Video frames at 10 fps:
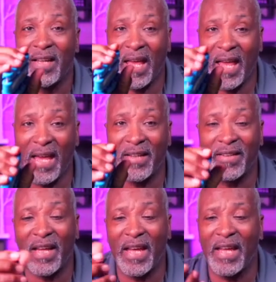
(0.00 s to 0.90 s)
and
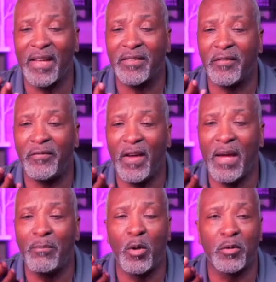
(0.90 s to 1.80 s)
enhance
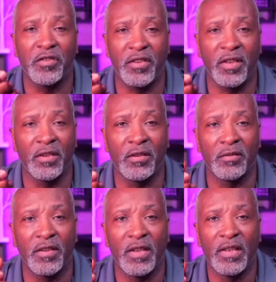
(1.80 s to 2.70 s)
fine motor
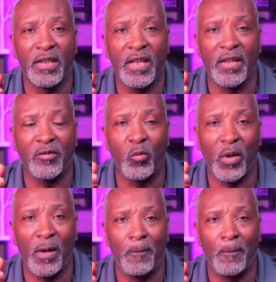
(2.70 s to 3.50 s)
skills as well.